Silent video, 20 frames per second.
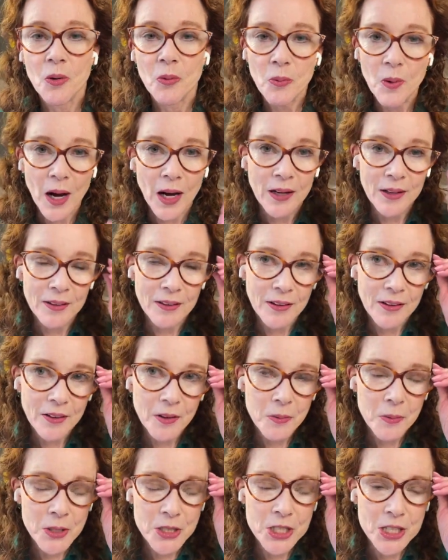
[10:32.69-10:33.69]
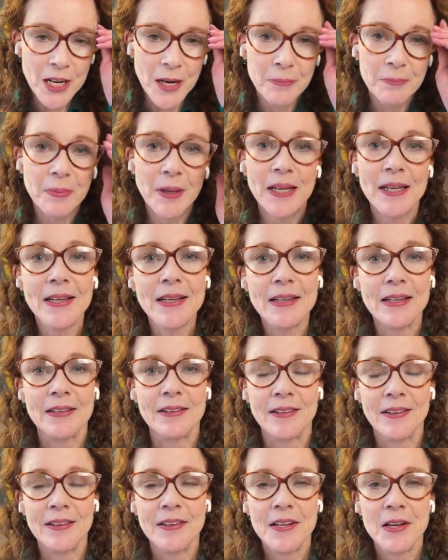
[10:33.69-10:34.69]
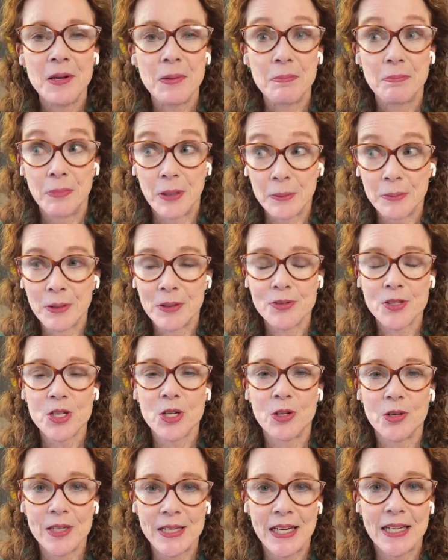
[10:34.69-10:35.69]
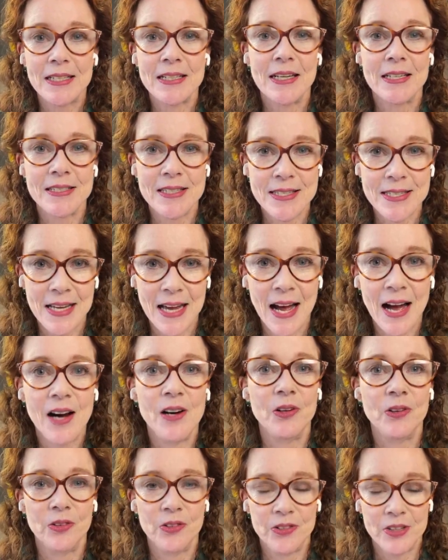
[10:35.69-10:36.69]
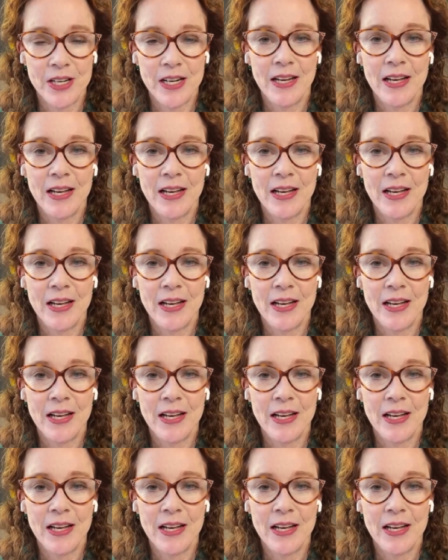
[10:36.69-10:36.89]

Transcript: Well, with champagne, bubbles create a sound,